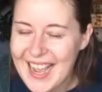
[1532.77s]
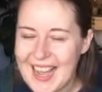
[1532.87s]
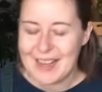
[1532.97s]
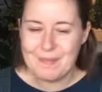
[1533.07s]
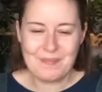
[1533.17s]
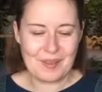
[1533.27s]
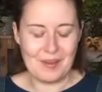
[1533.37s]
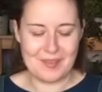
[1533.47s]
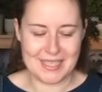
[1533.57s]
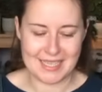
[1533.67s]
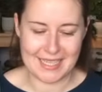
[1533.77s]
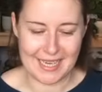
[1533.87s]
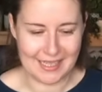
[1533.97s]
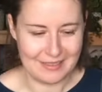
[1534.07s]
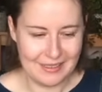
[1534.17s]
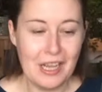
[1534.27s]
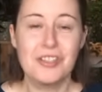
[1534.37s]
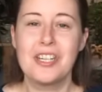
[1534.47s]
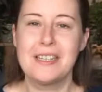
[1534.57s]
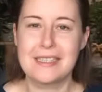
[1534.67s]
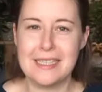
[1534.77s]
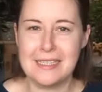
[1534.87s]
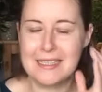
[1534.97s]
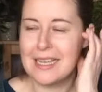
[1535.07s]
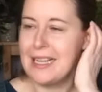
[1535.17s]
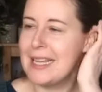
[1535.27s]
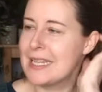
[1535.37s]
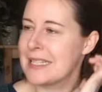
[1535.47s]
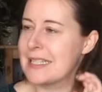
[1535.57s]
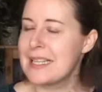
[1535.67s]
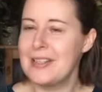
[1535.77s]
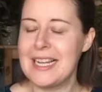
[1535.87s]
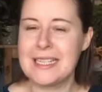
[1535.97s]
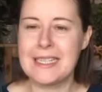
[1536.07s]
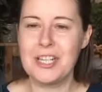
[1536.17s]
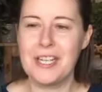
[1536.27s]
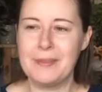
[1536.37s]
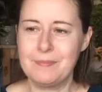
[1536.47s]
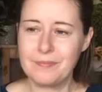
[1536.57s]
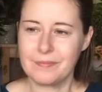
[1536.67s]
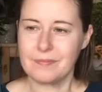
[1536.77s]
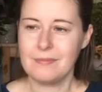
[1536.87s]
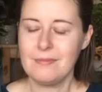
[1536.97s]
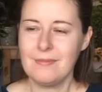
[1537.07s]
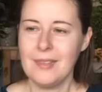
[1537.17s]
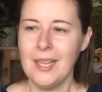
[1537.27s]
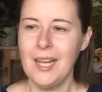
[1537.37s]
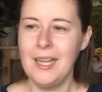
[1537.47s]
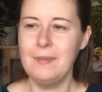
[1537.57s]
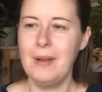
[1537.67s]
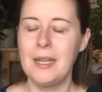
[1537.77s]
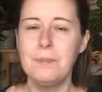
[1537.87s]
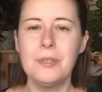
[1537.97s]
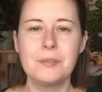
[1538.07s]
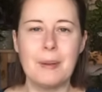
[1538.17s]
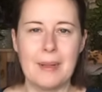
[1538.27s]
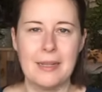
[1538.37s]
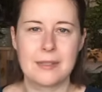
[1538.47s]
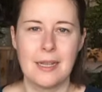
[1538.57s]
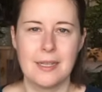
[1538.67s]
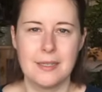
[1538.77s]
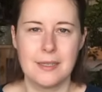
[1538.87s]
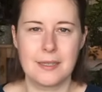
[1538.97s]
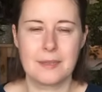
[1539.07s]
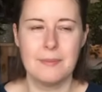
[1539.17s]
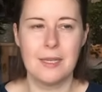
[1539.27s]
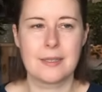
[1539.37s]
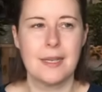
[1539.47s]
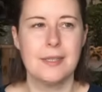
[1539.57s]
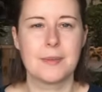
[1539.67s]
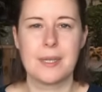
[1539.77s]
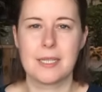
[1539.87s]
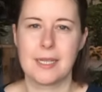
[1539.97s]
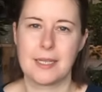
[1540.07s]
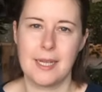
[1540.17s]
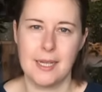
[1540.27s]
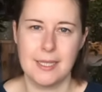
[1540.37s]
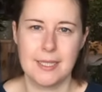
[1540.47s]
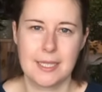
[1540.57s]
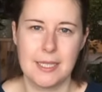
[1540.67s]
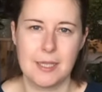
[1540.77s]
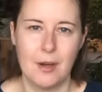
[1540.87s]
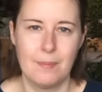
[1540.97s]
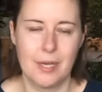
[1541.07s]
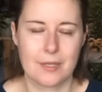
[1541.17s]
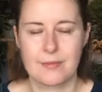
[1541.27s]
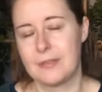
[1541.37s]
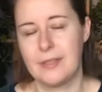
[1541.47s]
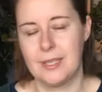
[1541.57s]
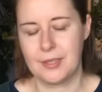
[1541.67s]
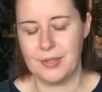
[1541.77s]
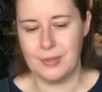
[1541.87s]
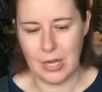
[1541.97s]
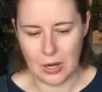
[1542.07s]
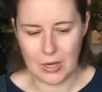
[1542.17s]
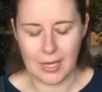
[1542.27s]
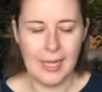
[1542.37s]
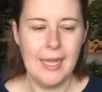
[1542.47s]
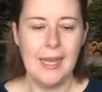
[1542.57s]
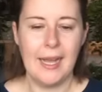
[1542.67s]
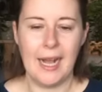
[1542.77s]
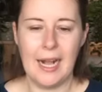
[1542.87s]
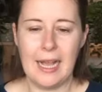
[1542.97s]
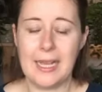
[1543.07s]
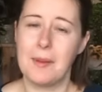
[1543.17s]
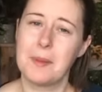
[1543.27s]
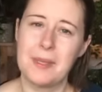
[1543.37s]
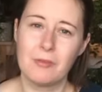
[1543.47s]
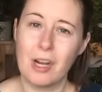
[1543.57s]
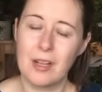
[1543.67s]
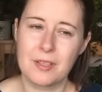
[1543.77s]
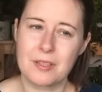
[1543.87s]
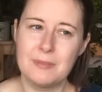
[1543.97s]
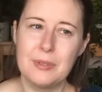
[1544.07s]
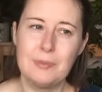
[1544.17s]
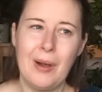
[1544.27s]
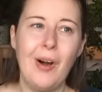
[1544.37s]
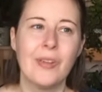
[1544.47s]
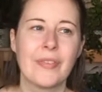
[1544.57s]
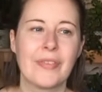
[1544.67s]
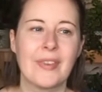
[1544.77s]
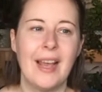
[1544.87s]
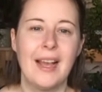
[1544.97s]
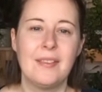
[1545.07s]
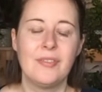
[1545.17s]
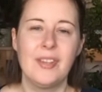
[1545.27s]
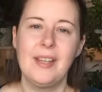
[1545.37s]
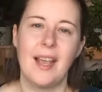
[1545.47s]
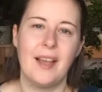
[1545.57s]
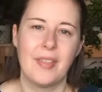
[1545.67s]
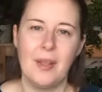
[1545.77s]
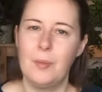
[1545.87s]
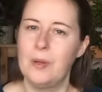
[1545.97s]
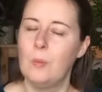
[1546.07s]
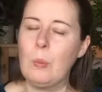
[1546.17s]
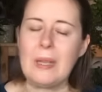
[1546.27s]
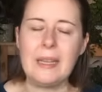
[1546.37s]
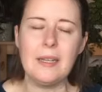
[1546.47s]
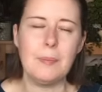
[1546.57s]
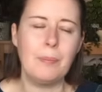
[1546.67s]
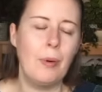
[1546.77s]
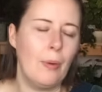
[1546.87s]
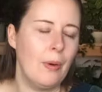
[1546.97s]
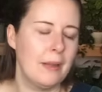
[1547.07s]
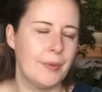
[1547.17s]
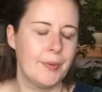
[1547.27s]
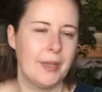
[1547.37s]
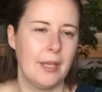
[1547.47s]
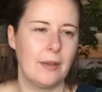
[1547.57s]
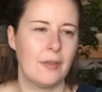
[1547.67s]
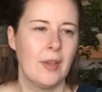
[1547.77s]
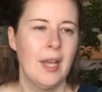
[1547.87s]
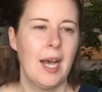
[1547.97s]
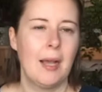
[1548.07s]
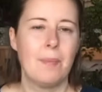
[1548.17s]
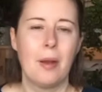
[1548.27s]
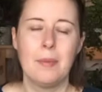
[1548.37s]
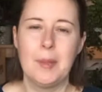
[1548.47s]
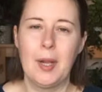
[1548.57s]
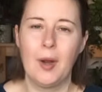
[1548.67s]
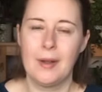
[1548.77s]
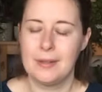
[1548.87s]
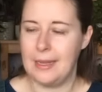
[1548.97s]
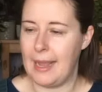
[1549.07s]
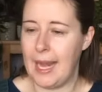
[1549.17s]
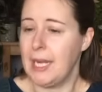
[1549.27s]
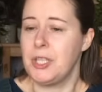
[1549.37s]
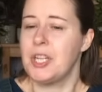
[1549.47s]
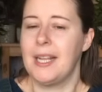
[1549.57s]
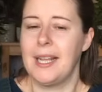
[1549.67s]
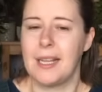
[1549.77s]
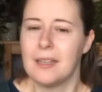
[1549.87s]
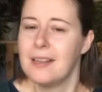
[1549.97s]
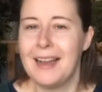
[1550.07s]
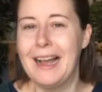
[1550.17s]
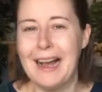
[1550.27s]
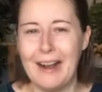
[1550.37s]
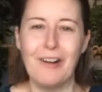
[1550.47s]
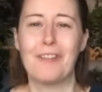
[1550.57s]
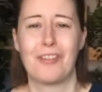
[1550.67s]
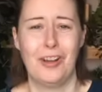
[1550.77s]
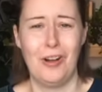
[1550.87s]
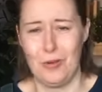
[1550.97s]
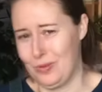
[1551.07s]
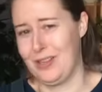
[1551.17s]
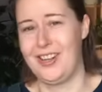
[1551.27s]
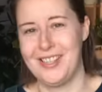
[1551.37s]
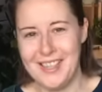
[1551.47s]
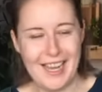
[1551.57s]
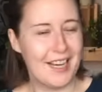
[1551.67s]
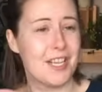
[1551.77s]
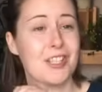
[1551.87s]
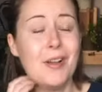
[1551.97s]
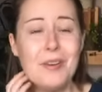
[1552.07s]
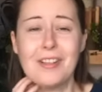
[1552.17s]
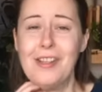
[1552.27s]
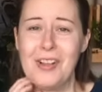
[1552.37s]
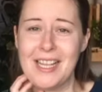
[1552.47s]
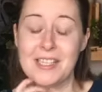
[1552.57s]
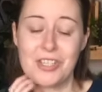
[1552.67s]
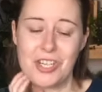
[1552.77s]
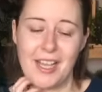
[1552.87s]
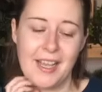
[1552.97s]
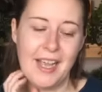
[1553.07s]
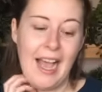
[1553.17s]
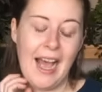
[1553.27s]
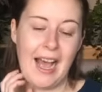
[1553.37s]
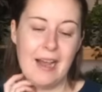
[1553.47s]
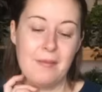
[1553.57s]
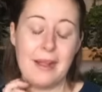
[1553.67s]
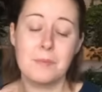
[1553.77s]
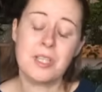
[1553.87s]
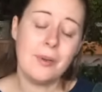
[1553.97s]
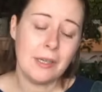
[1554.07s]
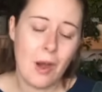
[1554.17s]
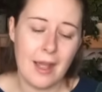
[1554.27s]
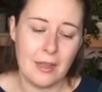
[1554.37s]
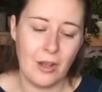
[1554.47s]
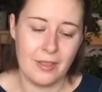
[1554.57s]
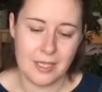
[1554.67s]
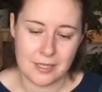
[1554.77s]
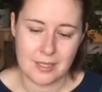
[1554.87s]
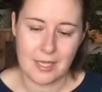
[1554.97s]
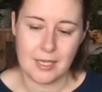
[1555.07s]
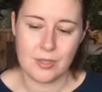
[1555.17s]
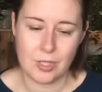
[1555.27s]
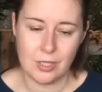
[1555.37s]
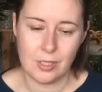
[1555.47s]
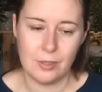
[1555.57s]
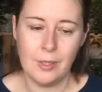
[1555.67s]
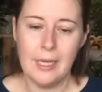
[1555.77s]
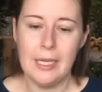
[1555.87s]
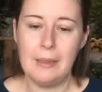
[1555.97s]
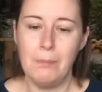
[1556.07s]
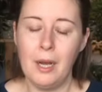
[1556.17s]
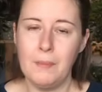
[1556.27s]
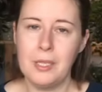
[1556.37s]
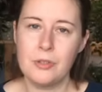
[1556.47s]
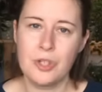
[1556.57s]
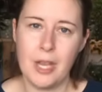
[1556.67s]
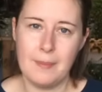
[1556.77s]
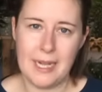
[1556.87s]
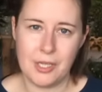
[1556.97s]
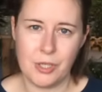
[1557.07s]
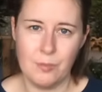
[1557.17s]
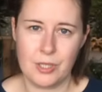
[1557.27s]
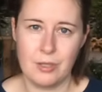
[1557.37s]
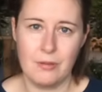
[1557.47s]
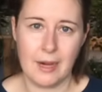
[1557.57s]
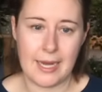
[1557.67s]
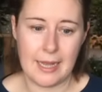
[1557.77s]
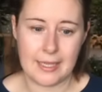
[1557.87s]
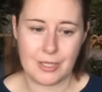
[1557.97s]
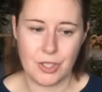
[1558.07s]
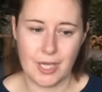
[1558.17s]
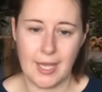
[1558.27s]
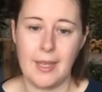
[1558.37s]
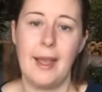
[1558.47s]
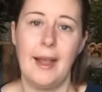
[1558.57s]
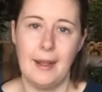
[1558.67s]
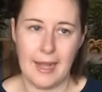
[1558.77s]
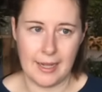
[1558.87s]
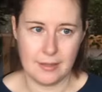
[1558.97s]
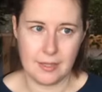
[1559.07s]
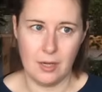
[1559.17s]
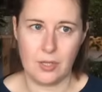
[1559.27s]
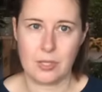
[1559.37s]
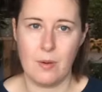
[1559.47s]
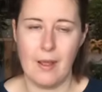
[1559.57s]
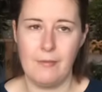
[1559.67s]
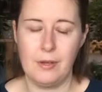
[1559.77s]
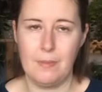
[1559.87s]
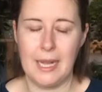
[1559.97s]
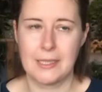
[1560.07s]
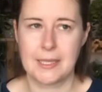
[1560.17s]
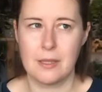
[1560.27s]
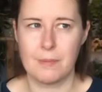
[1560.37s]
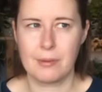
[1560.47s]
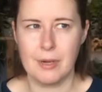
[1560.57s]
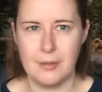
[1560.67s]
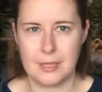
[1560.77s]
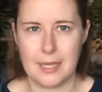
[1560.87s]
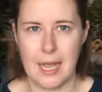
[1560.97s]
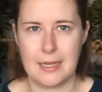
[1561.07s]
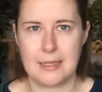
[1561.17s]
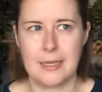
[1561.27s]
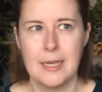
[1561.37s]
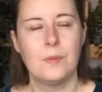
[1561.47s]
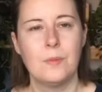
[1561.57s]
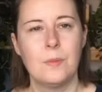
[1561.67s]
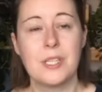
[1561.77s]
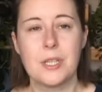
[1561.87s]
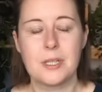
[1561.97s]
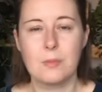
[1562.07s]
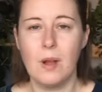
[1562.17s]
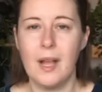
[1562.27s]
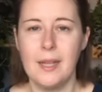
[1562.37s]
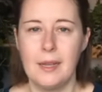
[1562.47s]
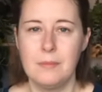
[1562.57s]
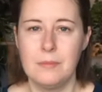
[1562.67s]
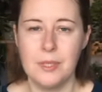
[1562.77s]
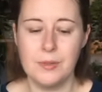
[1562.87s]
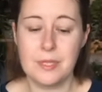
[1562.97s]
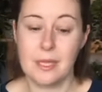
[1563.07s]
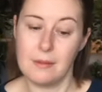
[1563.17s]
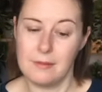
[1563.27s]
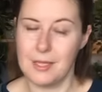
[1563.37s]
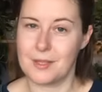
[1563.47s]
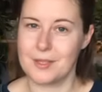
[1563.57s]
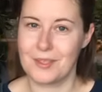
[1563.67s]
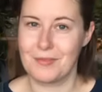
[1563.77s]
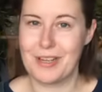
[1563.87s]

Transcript: Um, what was I saying? Chili seeds. Yes, so last year, Um, I abused my plants like I did the tomatoes because they stayed in seed compost for far too long. Uh, I kept them in rather small pots and yeah, they were weedy, poor little things. I probably got a chili out of the whole lot, and I sowed a lot last year. Um, and I'm sowing quite a lot this year too, in part because germination wasn't great last year and I lost quite a few plants in the process, which is why I'm using this